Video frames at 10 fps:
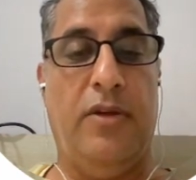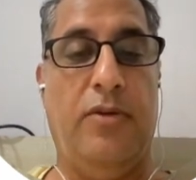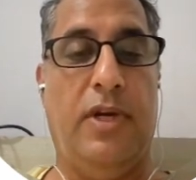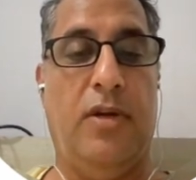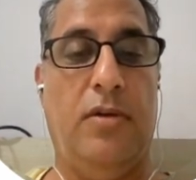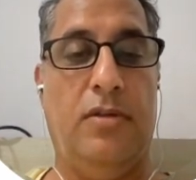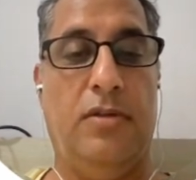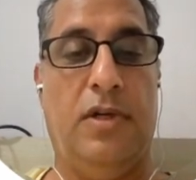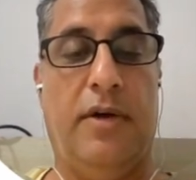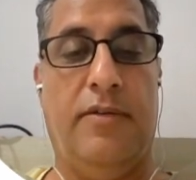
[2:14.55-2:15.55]
You can
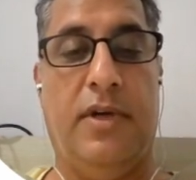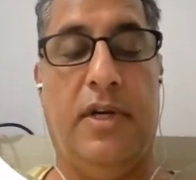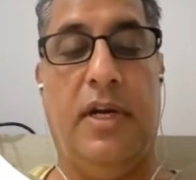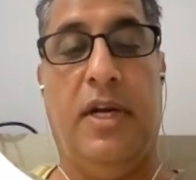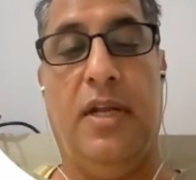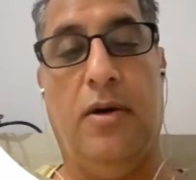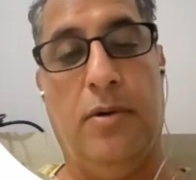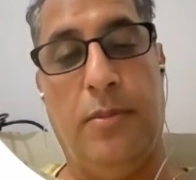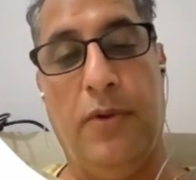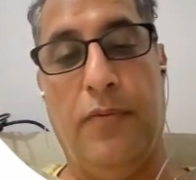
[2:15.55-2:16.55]
also, after creating or
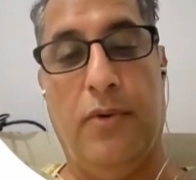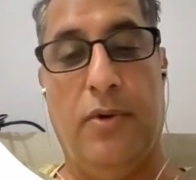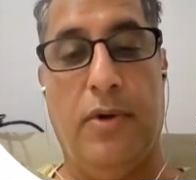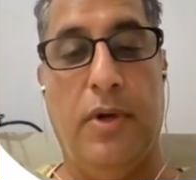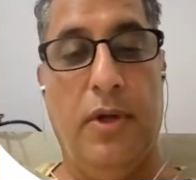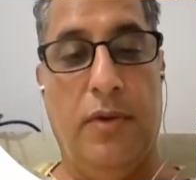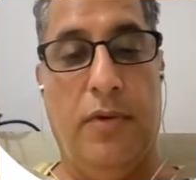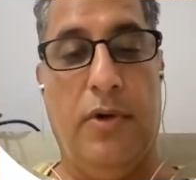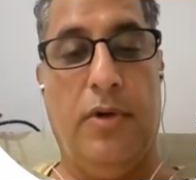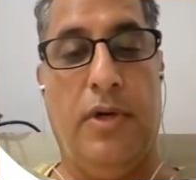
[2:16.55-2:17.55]
before you
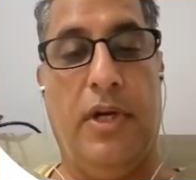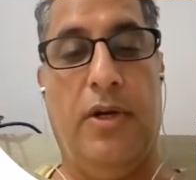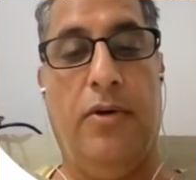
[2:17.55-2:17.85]
want to create,